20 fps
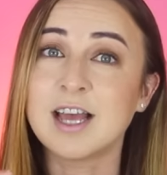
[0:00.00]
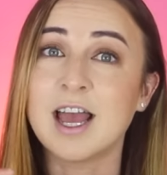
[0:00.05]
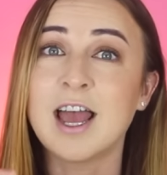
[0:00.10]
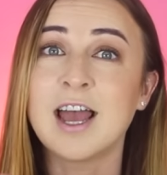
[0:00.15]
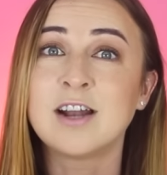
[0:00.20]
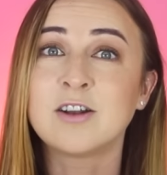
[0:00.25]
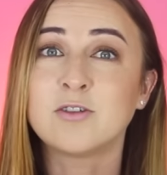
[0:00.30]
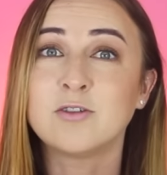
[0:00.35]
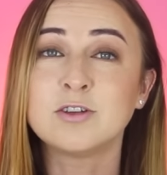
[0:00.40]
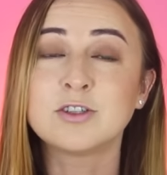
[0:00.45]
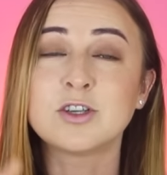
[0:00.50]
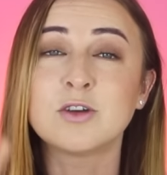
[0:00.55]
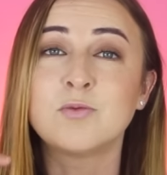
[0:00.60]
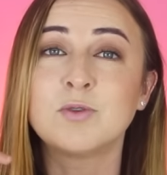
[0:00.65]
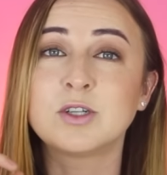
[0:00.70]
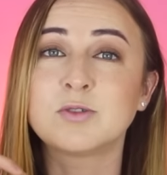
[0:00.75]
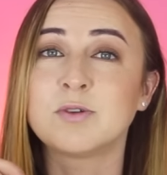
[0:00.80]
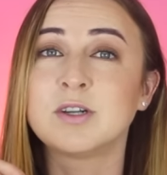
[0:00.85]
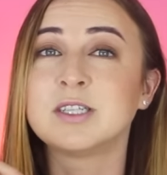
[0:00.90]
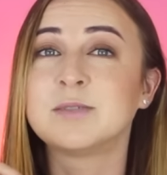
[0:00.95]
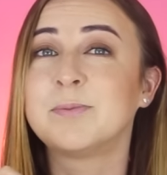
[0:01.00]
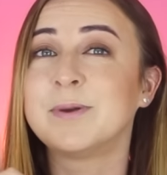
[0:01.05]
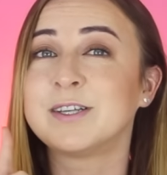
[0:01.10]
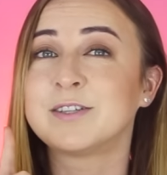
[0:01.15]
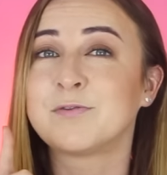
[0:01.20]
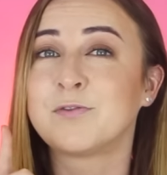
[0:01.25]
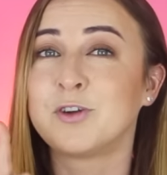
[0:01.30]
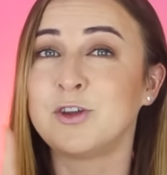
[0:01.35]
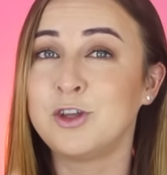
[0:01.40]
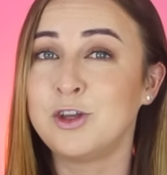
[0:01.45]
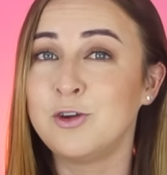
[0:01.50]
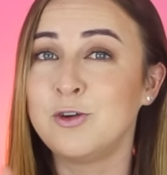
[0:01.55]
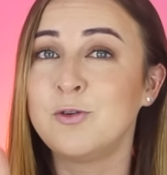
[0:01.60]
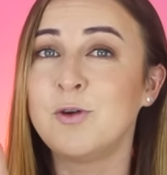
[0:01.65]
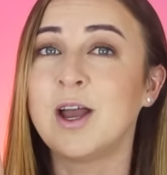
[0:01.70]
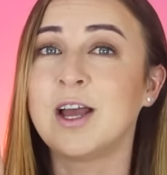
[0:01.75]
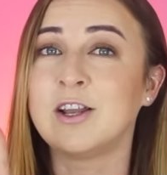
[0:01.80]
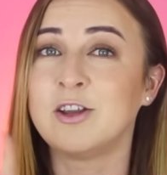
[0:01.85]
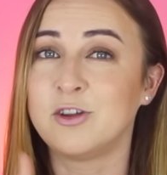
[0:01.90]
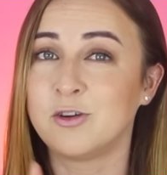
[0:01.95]
and also which one is best for you
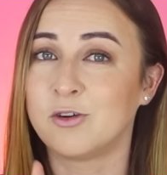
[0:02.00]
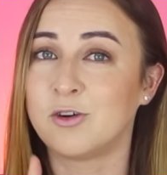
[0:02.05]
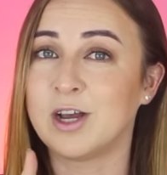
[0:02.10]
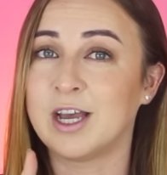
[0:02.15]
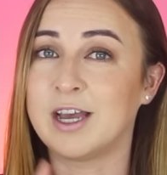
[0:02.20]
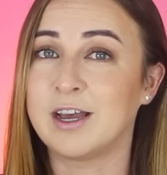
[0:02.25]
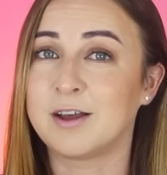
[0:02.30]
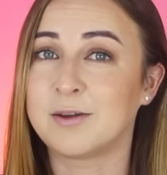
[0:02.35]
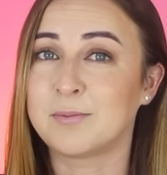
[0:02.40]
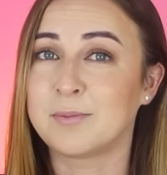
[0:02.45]
and your hair